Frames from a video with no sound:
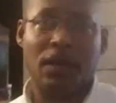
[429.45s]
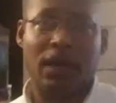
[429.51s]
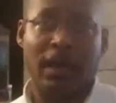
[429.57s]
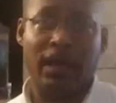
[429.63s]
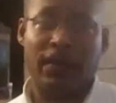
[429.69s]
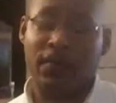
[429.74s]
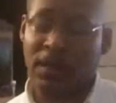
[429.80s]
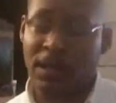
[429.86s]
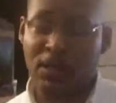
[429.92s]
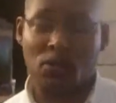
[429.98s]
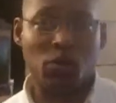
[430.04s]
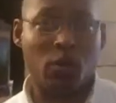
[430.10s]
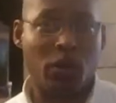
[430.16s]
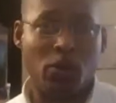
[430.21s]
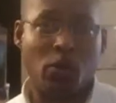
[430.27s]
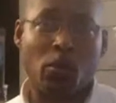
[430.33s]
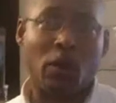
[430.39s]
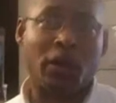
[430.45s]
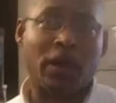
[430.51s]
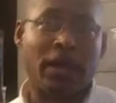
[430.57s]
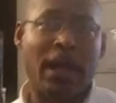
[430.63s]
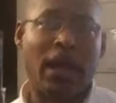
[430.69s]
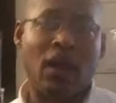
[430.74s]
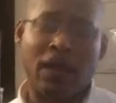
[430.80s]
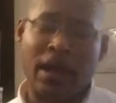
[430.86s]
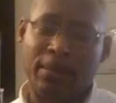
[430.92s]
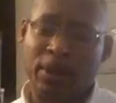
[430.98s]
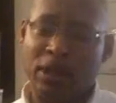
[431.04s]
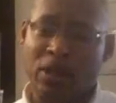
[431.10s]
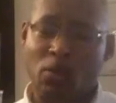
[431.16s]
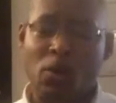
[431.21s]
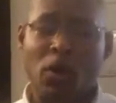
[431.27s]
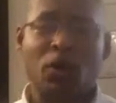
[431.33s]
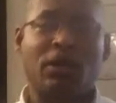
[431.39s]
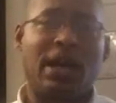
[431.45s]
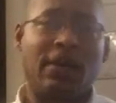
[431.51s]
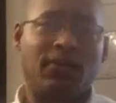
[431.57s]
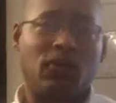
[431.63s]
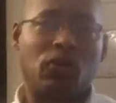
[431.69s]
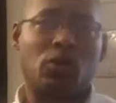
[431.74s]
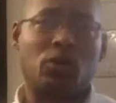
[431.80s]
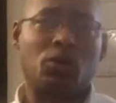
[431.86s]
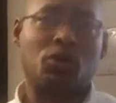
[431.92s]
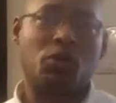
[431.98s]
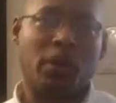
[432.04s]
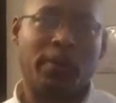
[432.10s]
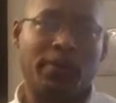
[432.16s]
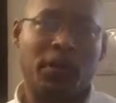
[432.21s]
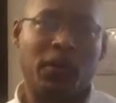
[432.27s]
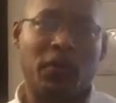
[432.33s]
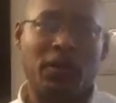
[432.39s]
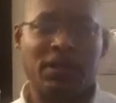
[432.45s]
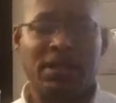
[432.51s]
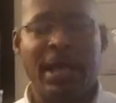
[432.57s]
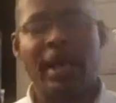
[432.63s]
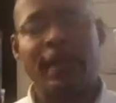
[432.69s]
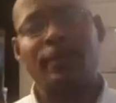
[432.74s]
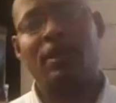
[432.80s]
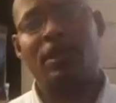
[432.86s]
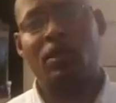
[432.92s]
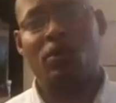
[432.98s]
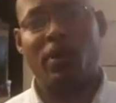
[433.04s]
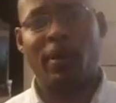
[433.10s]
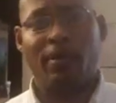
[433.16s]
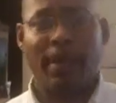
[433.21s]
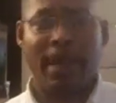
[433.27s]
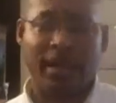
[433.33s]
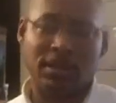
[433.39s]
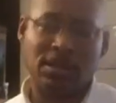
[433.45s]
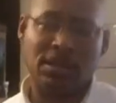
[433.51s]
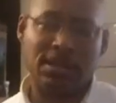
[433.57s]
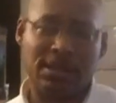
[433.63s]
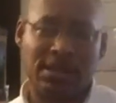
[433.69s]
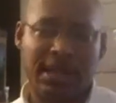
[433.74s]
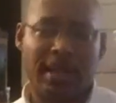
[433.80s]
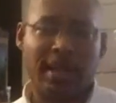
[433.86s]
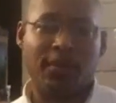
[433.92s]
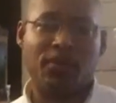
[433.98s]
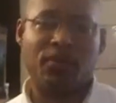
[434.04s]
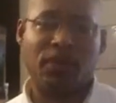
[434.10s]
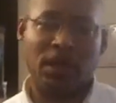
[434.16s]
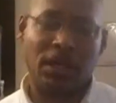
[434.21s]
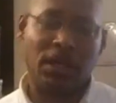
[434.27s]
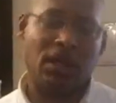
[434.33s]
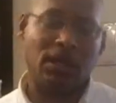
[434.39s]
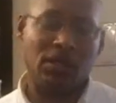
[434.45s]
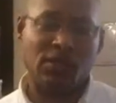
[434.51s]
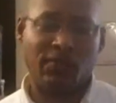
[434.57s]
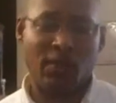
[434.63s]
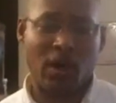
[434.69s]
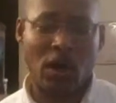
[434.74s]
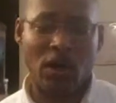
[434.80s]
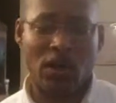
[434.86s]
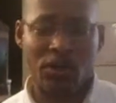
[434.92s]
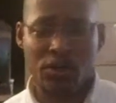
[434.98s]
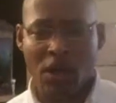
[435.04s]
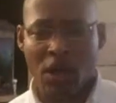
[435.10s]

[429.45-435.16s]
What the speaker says: and things weren't working out. I mean, it worked out for a short period of time, then it went back to the same thing as far as